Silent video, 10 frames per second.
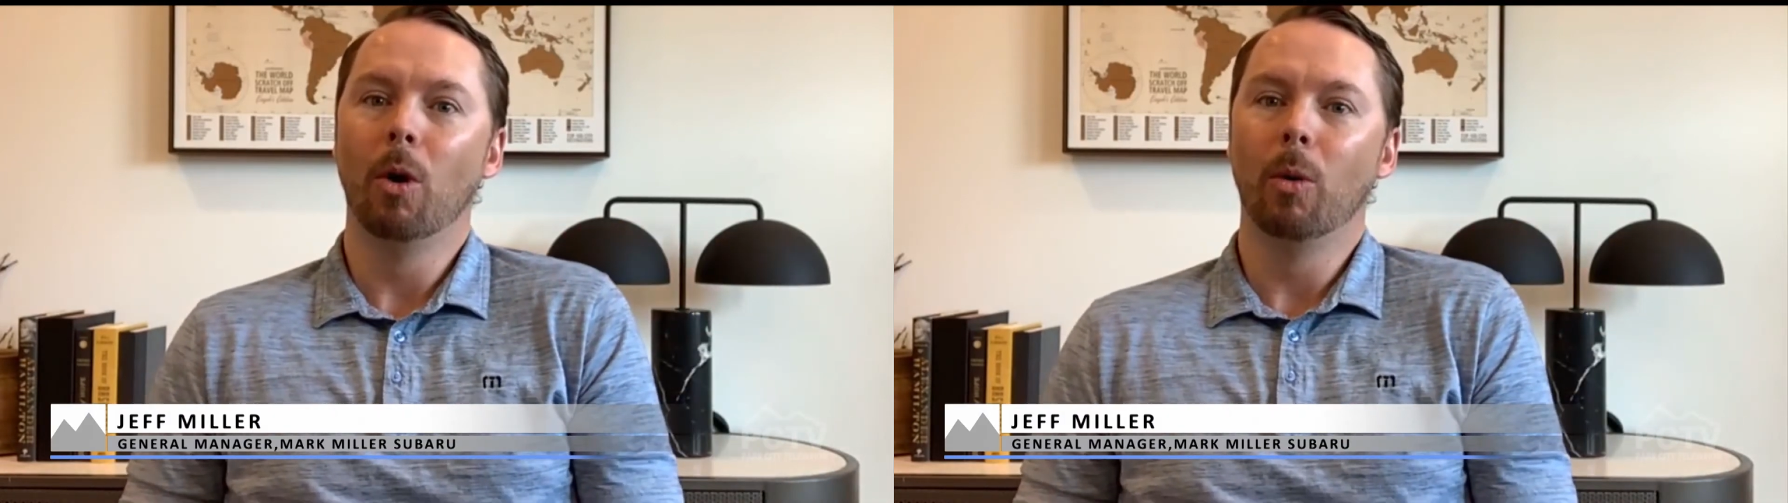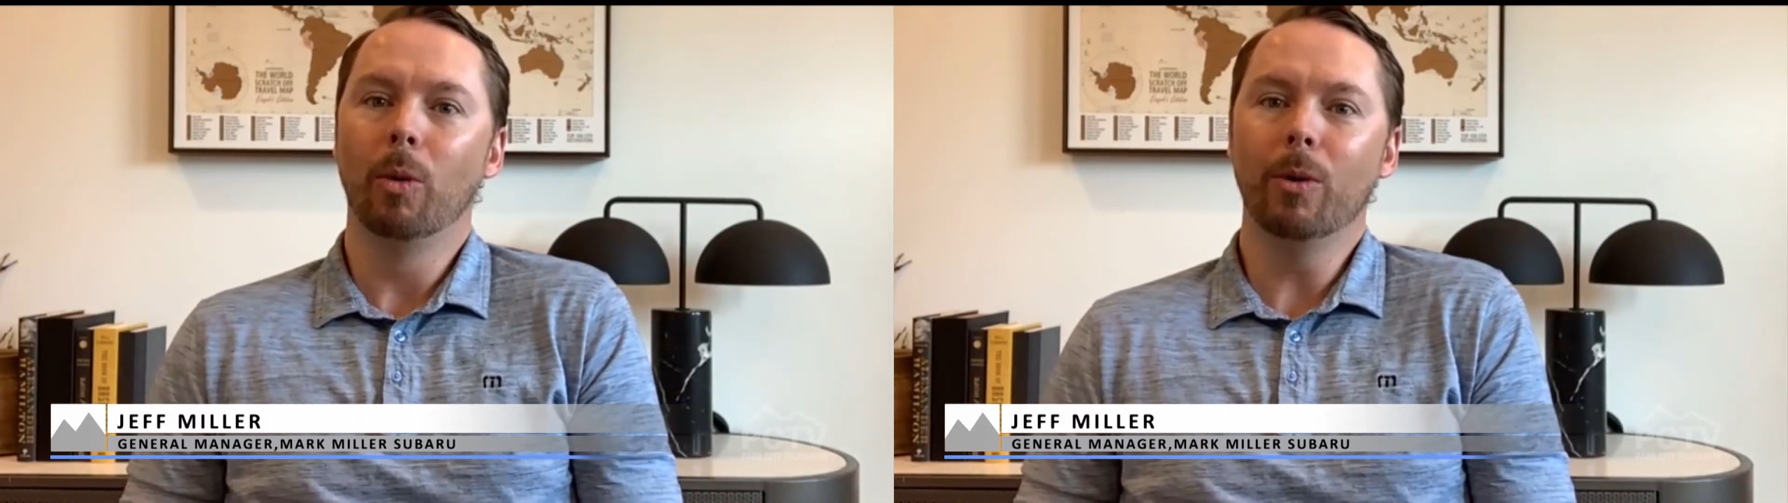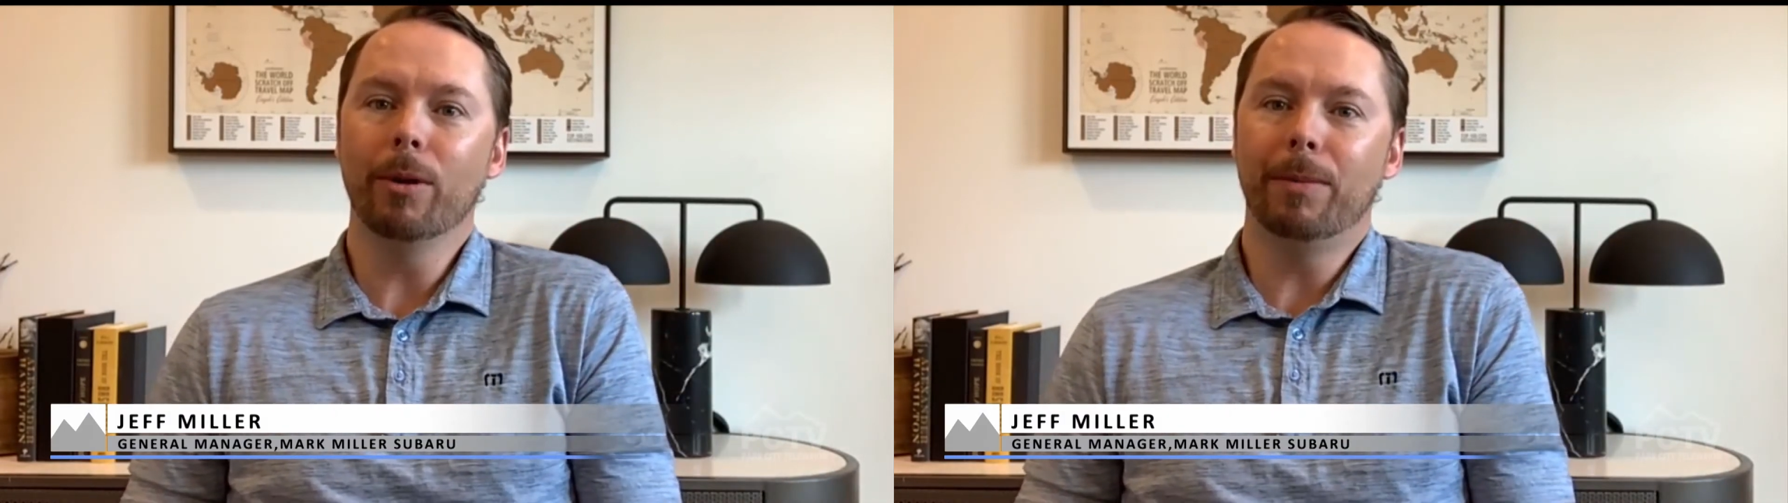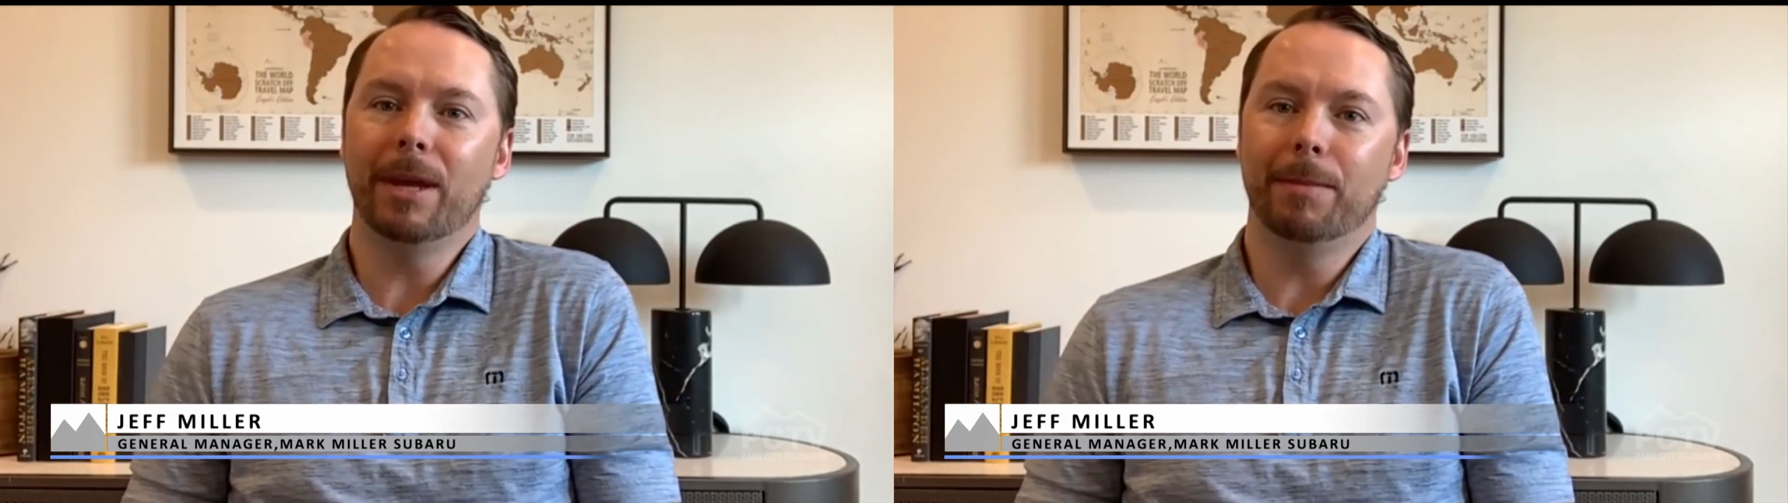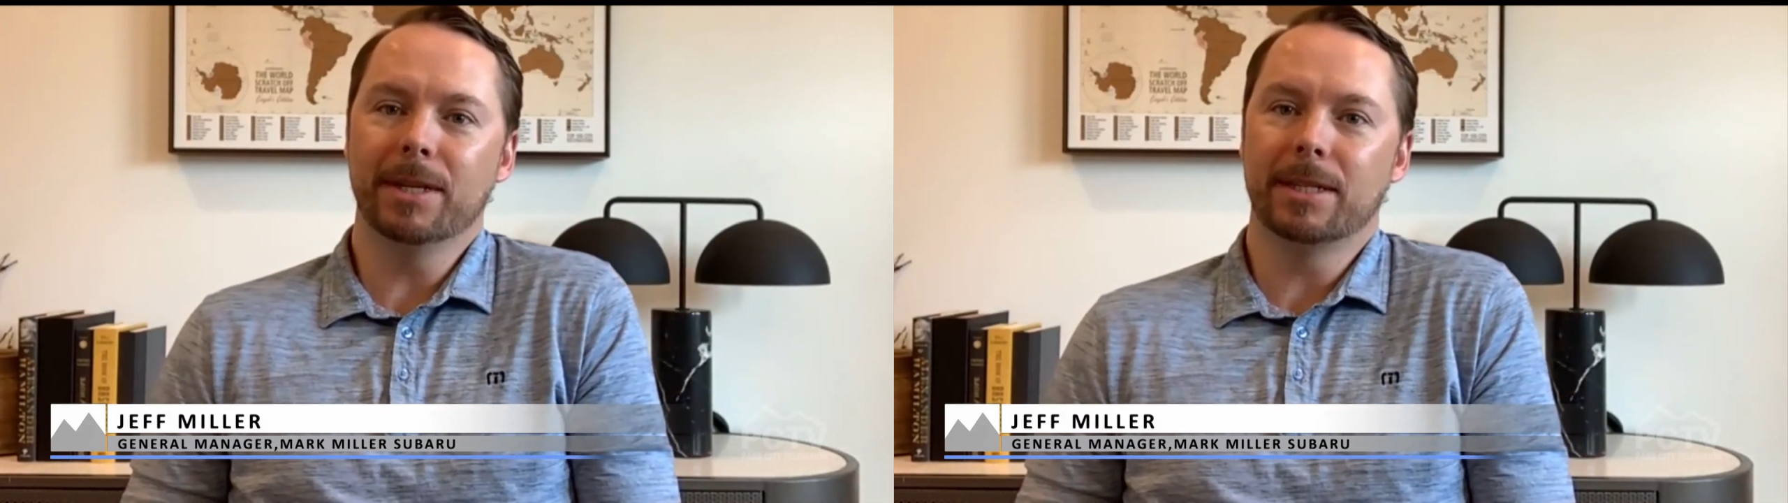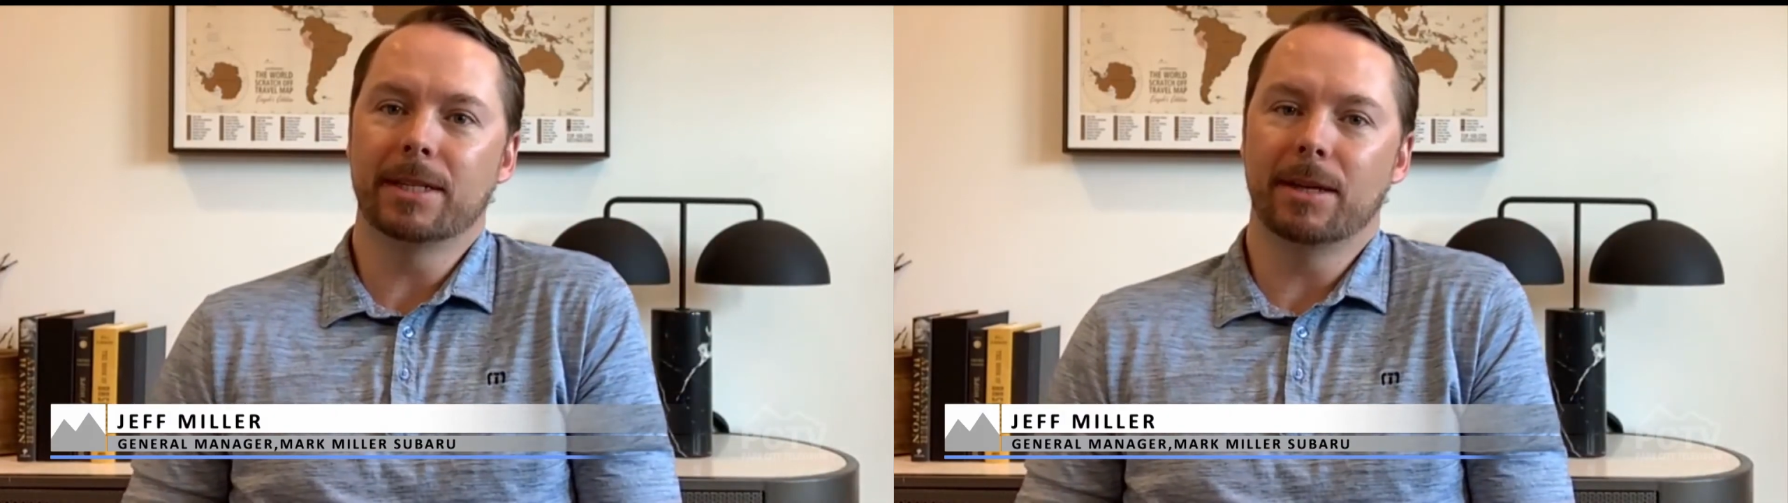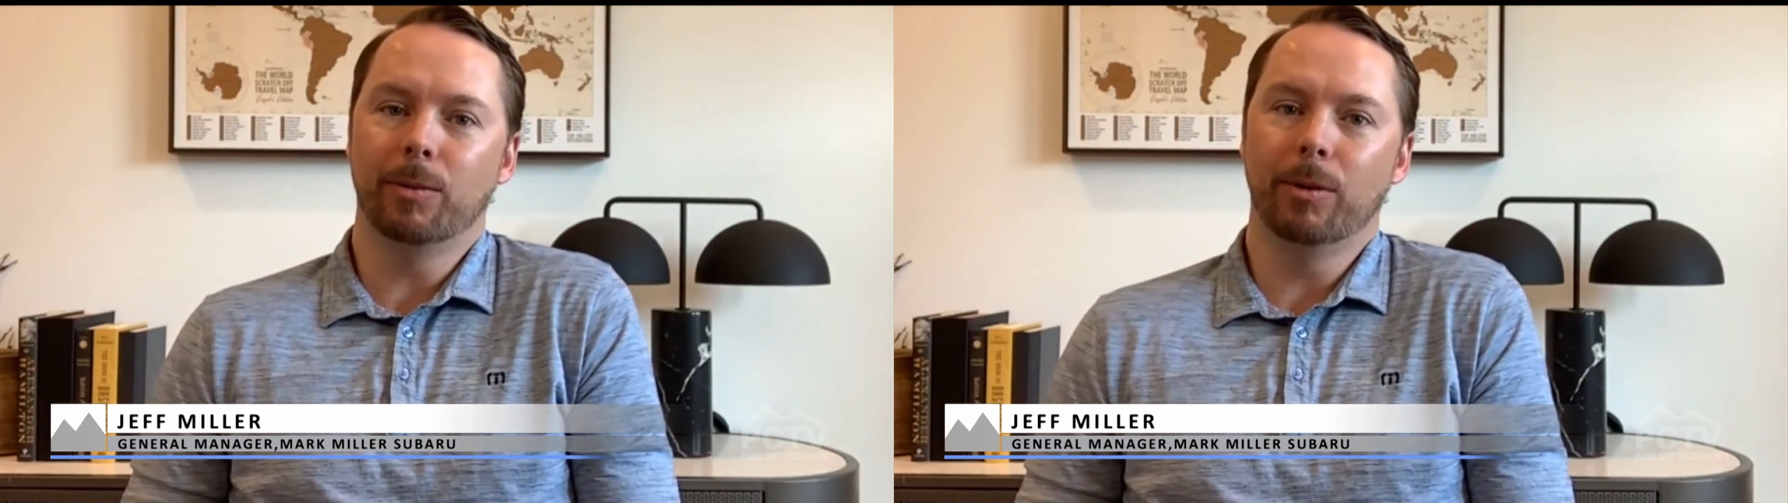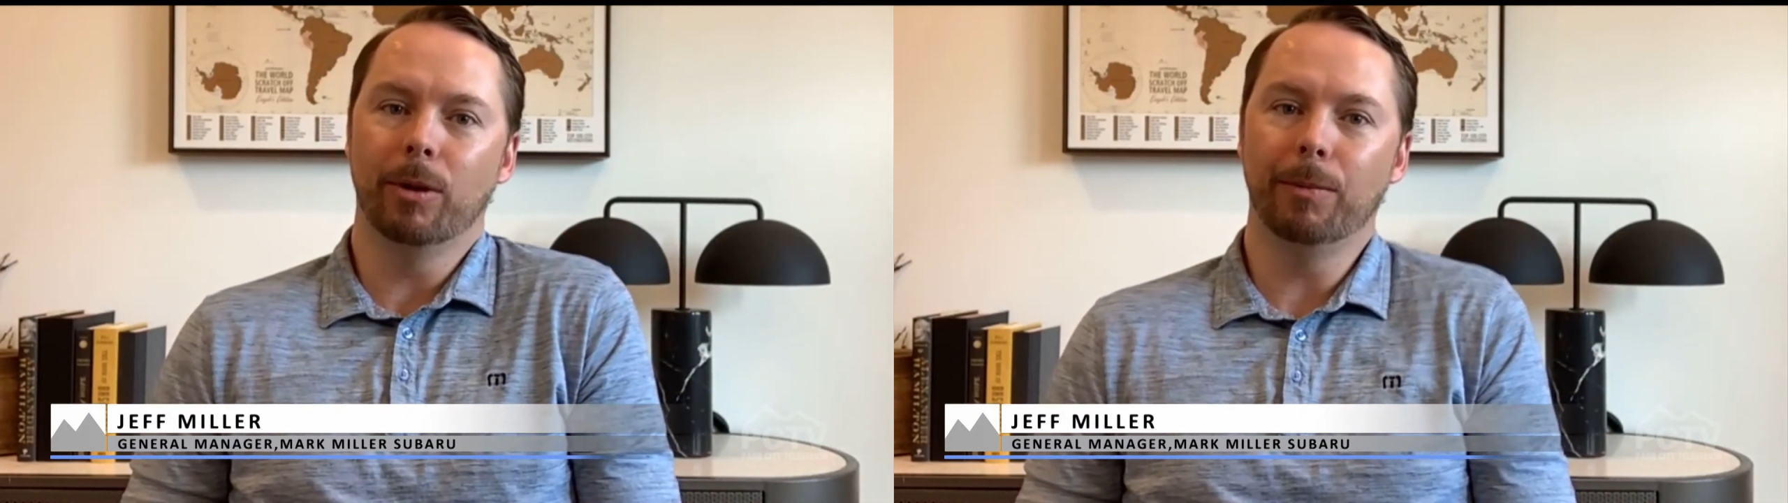we wouldn't be in business and
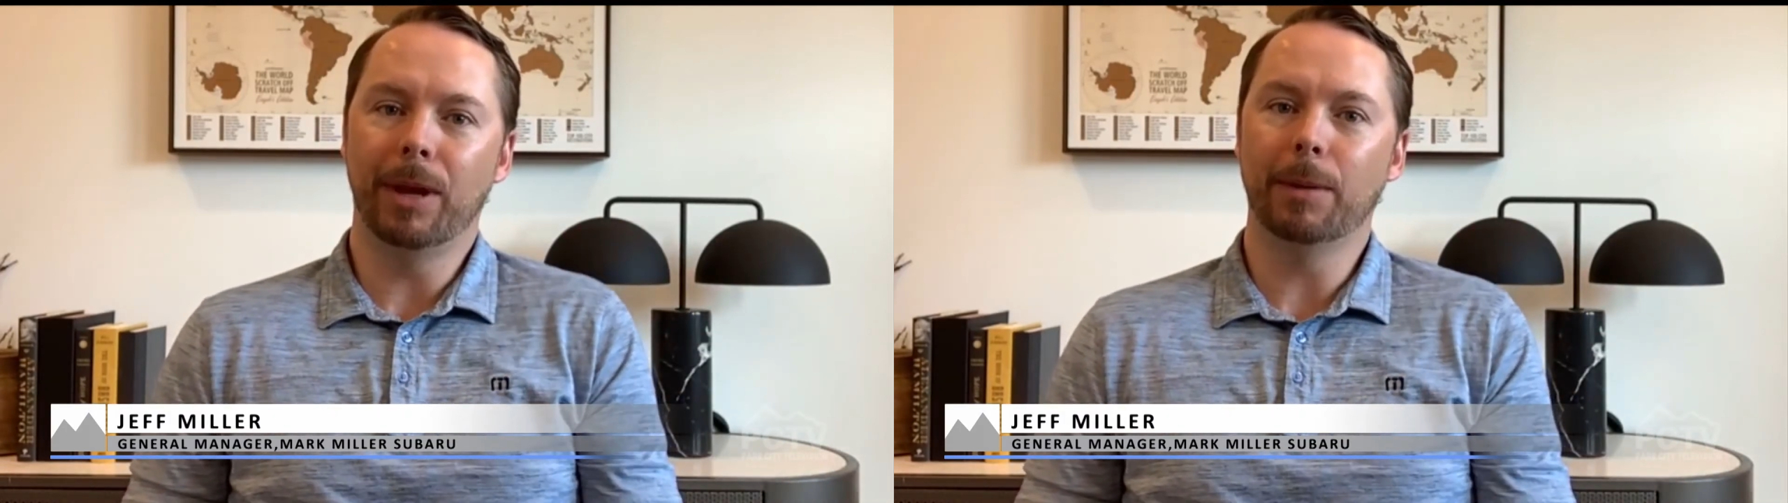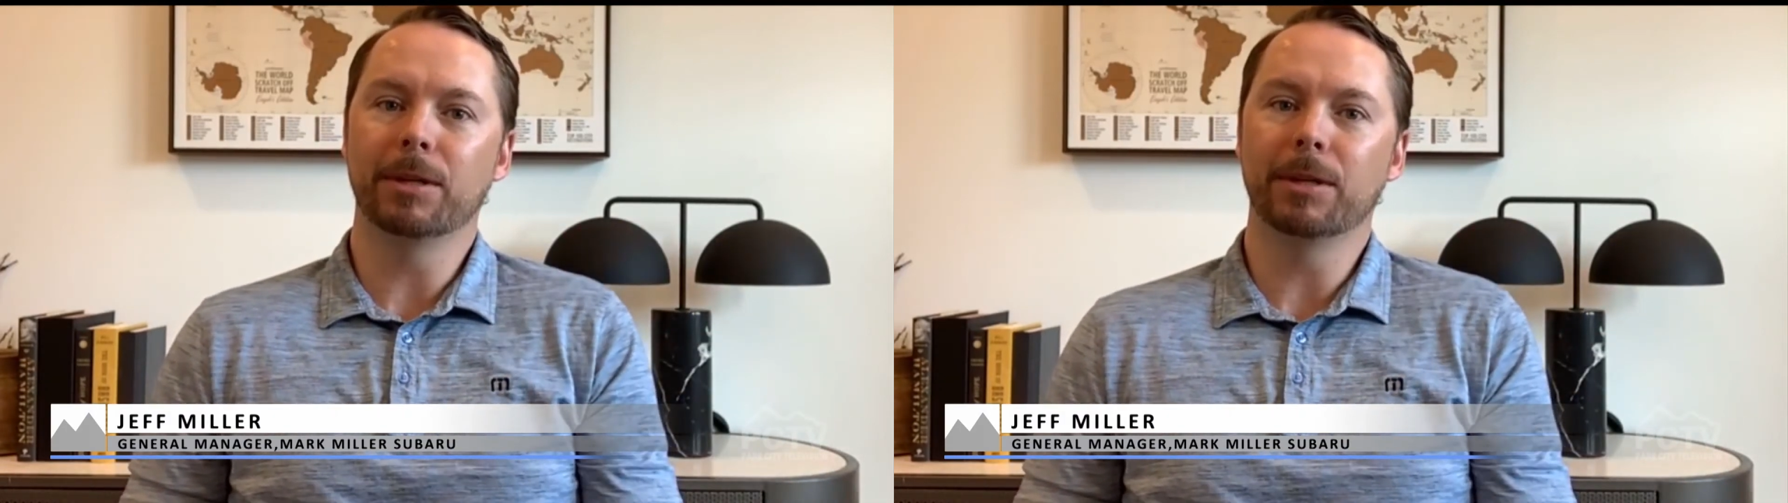we wouldn't be able